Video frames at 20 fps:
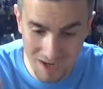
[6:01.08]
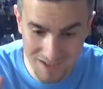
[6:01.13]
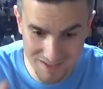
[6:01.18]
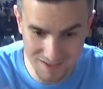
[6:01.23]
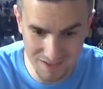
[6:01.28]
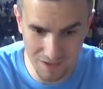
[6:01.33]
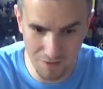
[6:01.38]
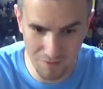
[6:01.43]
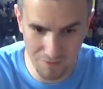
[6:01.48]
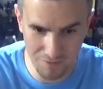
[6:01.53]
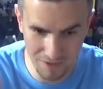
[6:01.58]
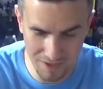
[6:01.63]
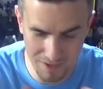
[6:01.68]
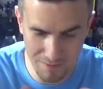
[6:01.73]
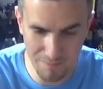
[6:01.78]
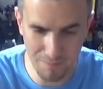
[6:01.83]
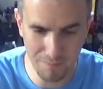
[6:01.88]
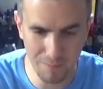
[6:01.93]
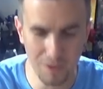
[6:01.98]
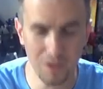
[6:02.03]
stuff
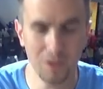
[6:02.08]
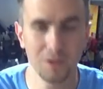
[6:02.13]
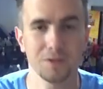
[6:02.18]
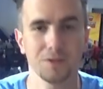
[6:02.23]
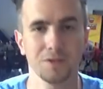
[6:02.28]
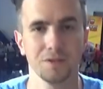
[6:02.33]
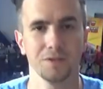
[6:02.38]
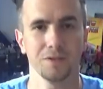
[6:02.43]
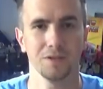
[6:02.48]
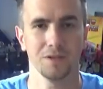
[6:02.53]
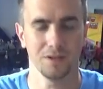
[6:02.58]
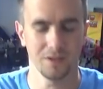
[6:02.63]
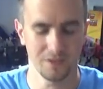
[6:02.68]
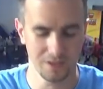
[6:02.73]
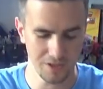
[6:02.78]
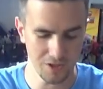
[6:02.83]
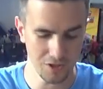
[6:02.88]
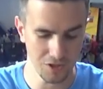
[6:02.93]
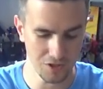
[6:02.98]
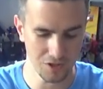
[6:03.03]
in person at
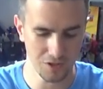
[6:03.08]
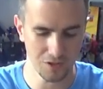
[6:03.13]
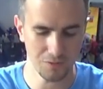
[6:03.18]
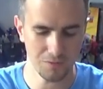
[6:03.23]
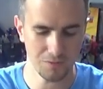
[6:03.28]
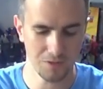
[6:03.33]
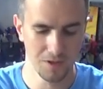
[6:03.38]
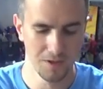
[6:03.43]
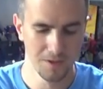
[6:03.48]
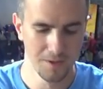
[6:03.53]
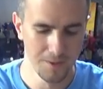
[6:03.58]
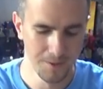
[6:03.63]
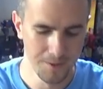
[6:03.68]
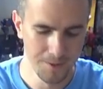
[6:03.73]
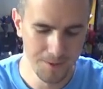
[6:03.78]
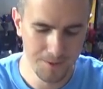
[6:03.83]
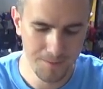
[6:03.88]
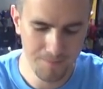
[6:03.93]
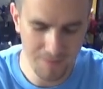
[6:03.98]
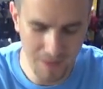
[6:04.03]
these shows.
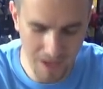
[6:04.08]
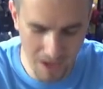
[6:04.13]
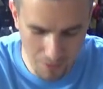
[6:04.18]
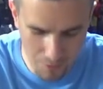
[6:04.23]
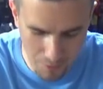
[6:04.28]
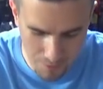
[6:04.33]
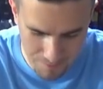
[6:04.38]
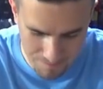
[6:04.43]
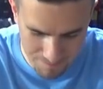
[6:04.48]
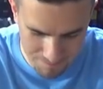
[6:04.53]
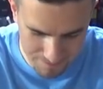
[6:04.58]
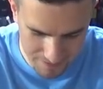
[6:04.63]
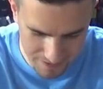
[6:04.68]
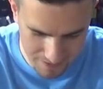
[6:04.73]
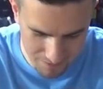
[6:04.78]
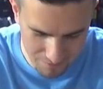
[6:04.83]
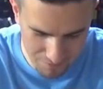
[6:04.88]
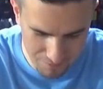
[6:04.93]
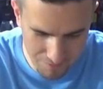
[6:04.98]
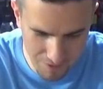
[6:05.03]
Now,
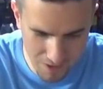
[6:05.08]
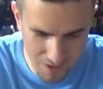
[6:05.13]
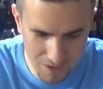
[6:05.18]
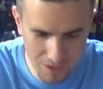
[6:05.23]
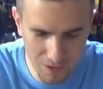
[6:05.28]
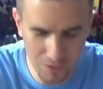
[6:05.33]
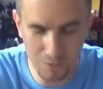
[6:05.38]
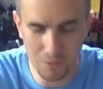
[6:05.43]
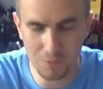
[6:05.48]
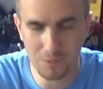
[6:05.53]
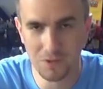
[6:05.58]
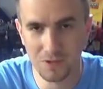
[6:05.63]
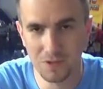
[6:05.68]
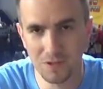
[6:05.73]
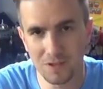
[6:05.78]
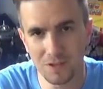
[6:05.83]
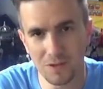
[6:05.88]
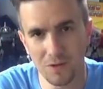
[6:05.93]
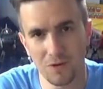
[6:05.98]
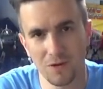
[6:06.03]
Funkos,
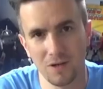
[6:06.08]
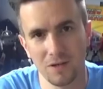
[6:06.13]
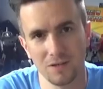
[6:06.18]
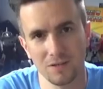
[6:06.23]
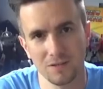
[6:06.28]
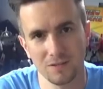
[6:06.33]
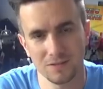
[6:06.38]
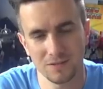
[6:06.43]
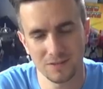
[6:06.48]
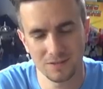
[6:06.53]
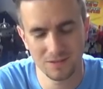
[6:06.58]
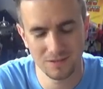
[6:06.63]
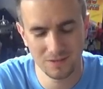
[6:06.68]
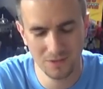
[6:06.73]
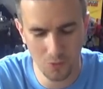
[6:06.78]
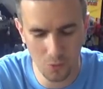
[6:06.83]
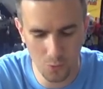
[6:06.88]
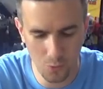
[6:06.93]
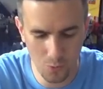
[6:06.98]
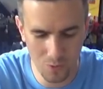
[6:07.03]

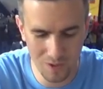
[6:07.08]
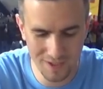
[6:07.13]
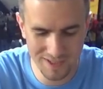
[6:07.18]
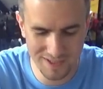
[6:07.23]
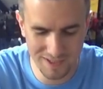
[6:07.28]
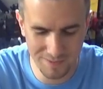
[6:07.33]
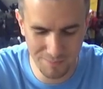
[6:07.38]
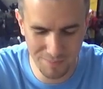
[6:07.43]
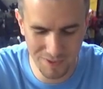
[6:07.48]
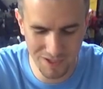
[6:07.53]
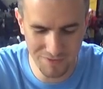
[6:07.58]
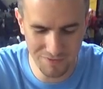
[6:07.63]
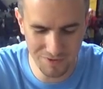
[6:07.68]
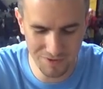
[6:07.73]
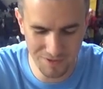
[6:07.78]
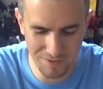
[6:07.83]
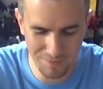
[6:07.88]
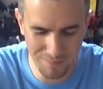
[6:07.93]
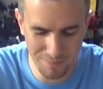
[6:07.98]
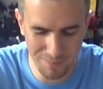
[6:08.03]
always a bit of a
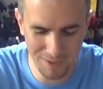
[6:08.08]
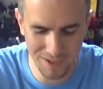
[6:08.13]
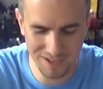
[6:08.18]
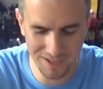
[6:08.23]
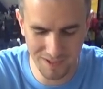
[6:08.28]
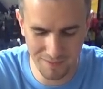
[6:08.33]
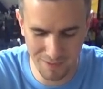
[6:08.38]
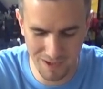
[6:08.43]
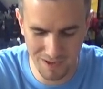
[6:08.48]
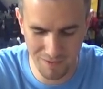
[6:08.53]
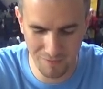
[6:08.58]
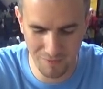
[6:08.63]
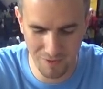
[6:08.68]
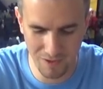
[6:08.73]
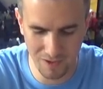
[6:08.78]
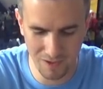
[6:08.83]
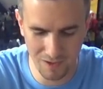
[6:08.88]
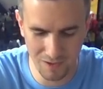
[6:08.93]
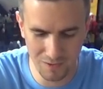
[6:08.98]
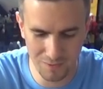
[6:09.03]
debate about
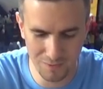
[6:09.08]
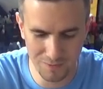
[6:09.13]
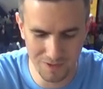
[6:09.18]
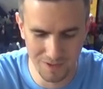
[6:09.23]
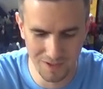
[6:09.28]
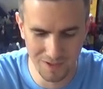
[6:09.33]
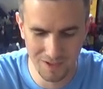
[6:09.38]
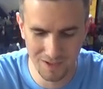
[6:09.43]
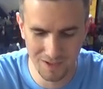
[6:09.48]
Funkos.